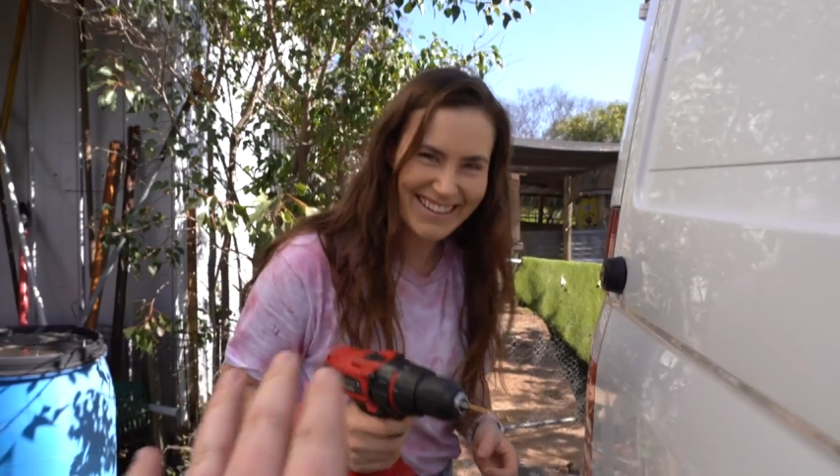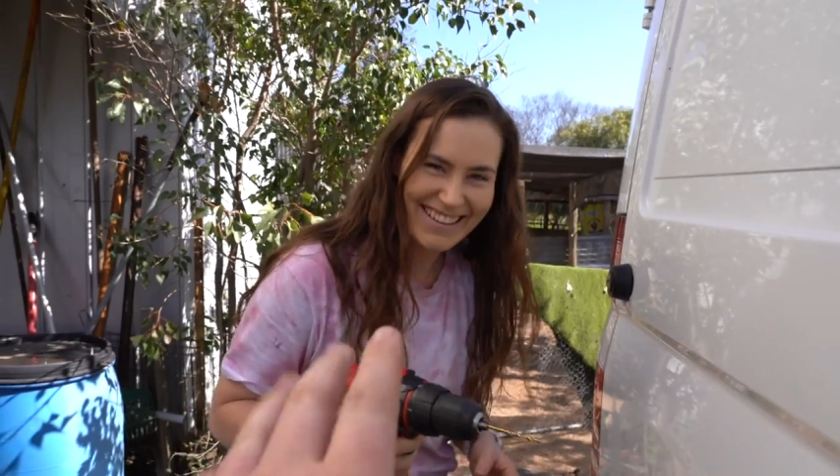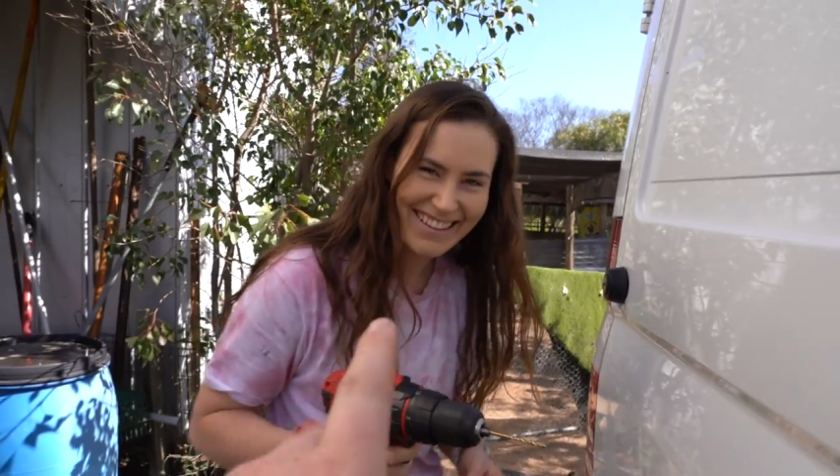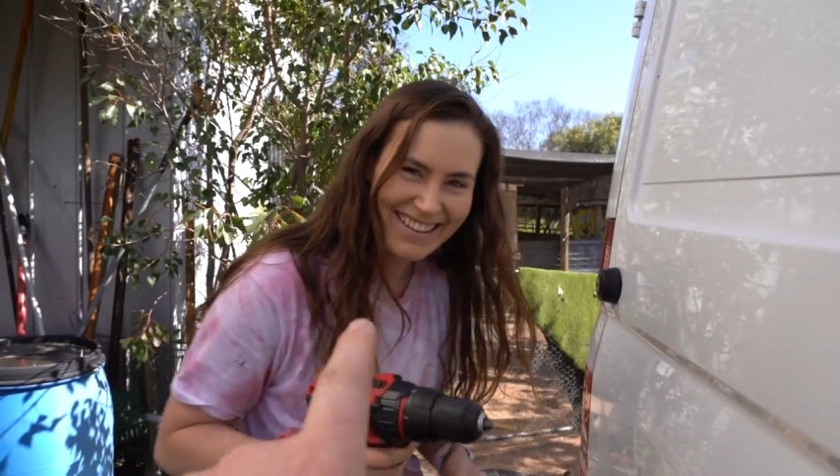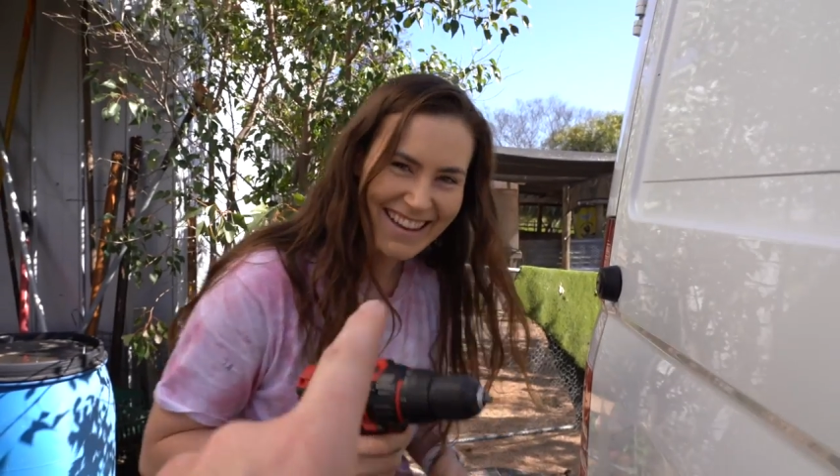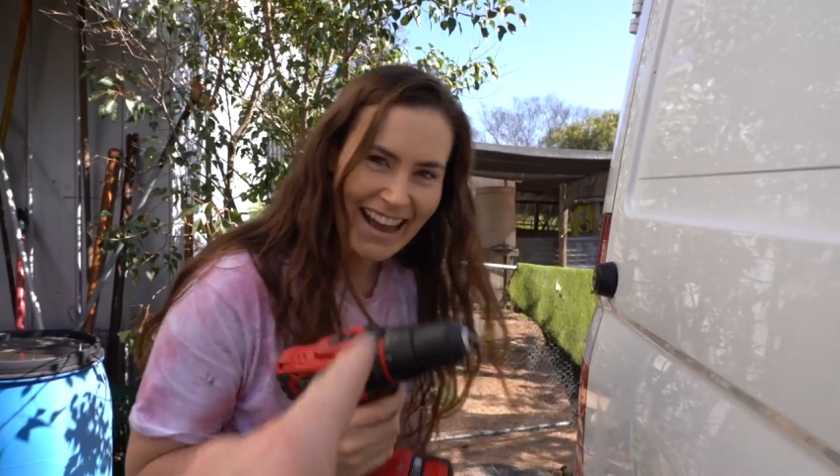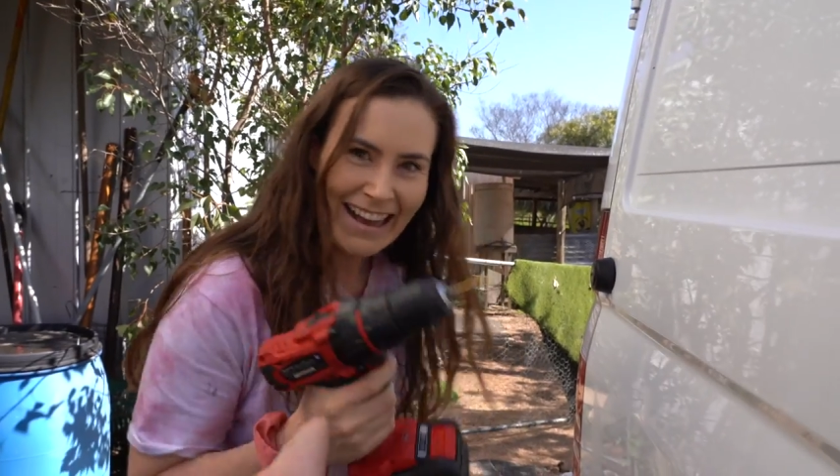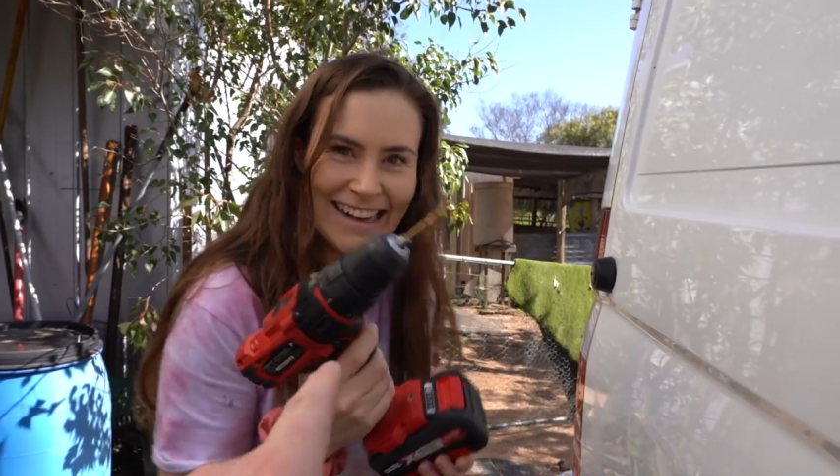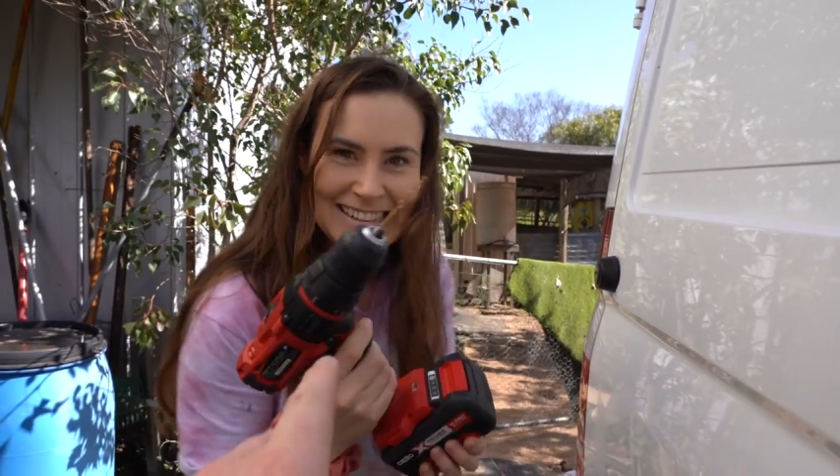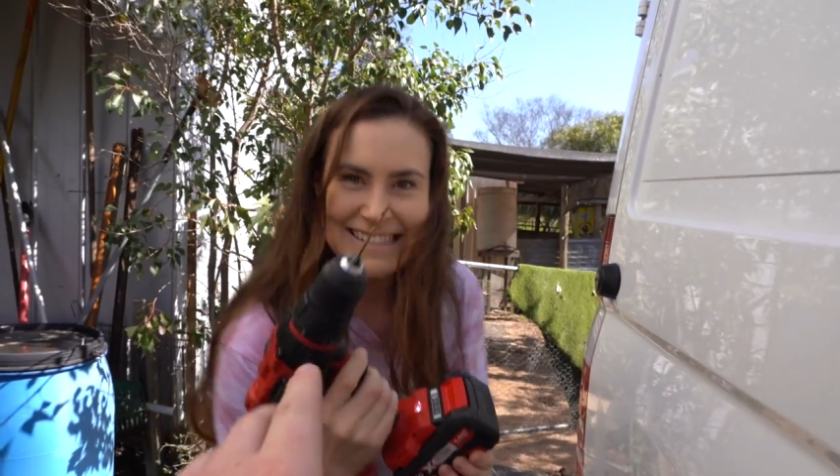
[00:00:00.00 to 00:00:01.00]
not,
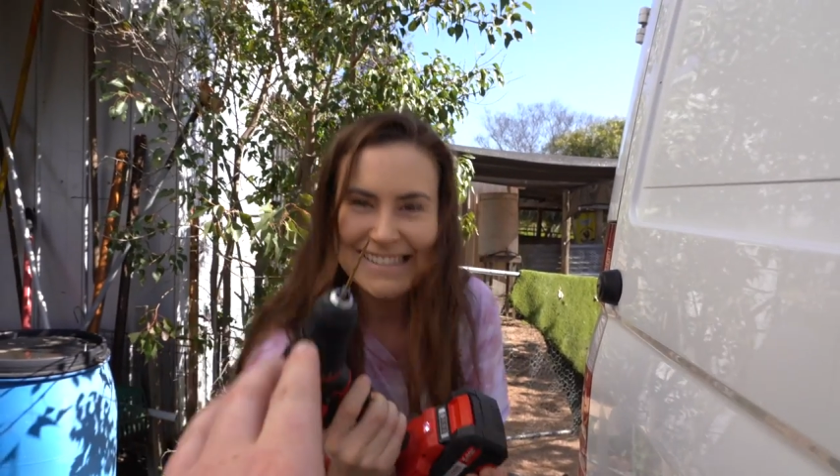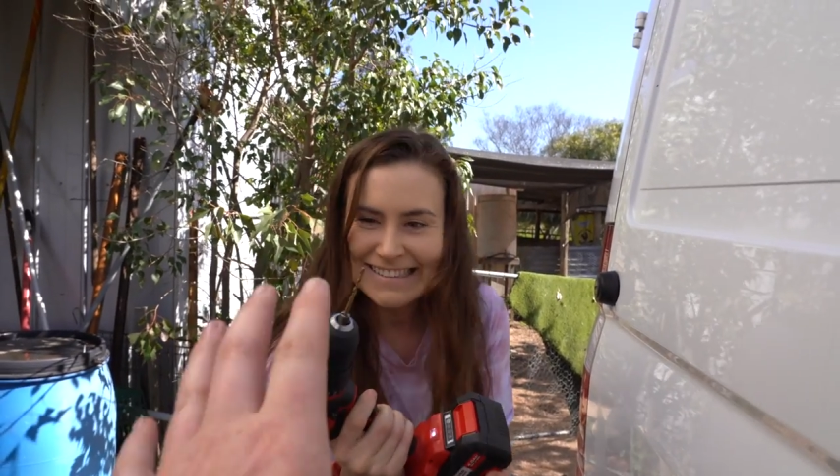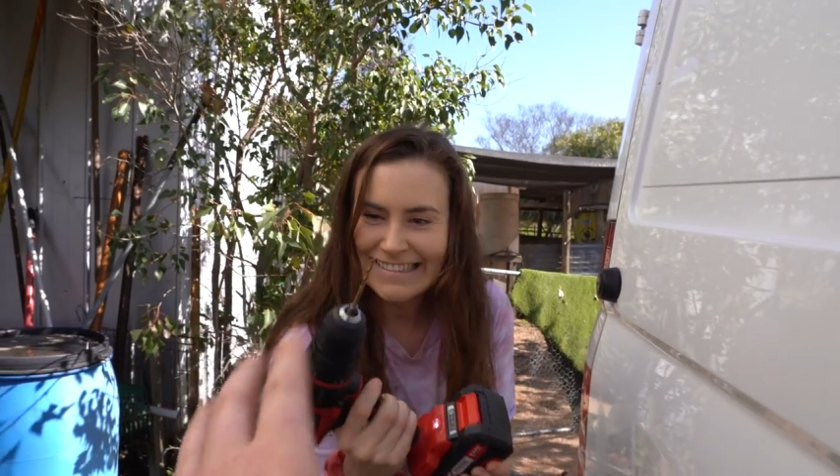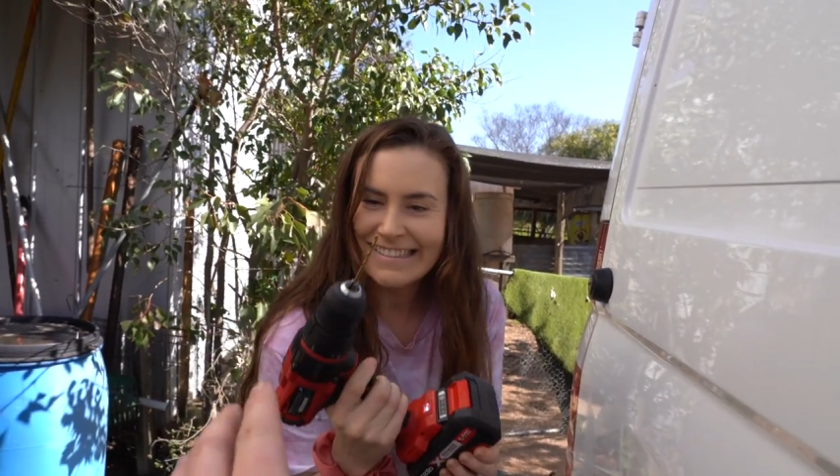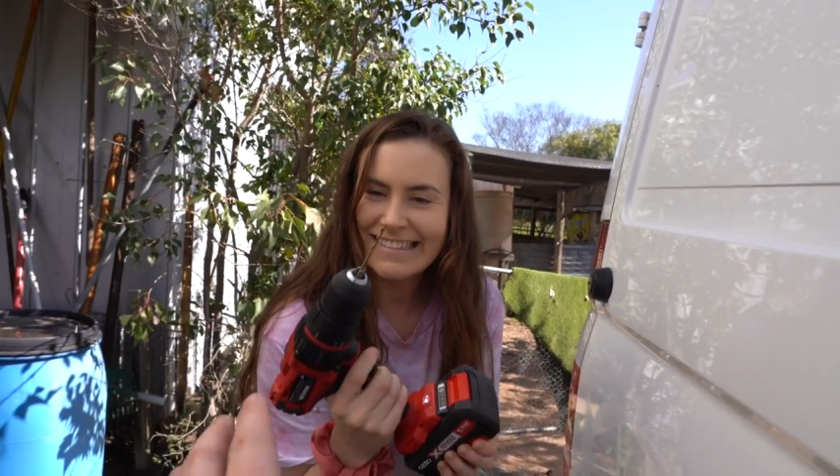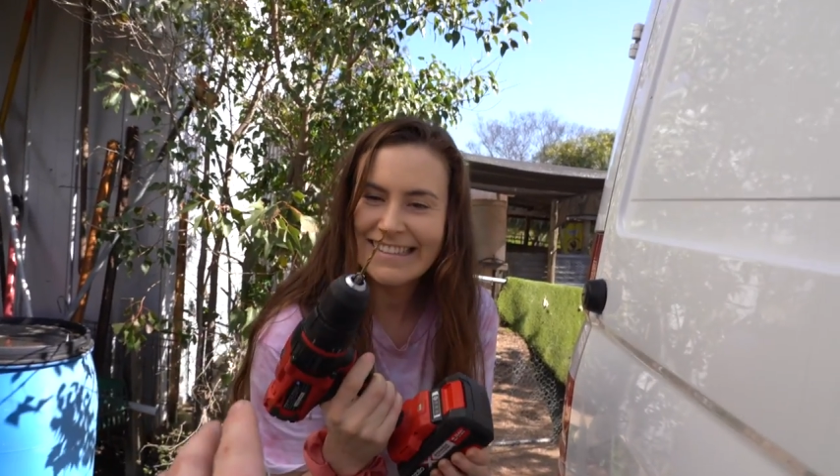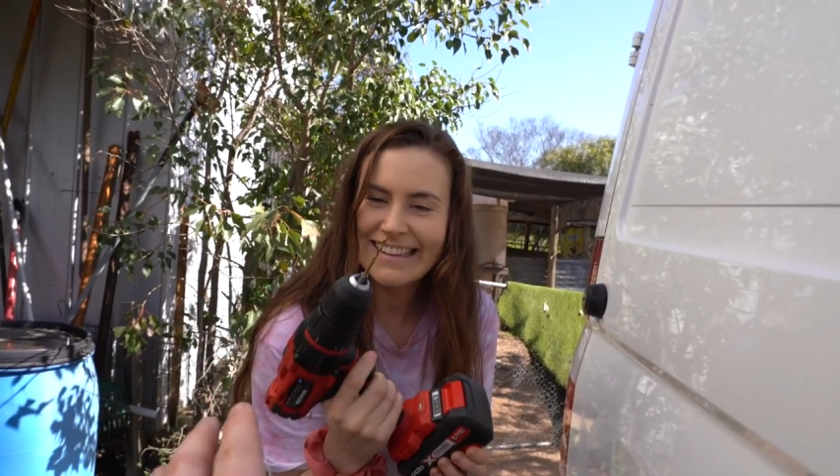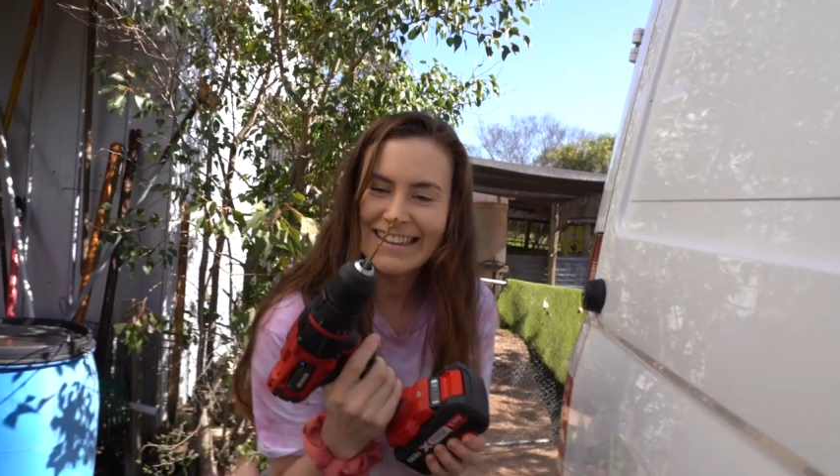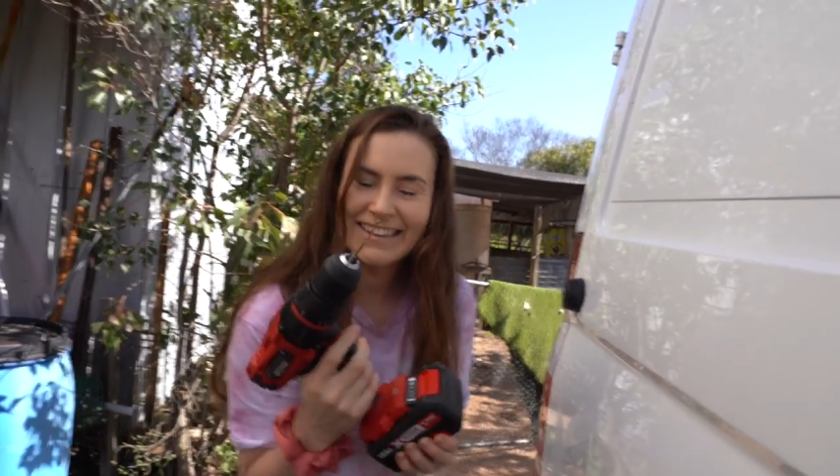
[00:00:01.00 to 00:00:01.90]
you're probably not going to do the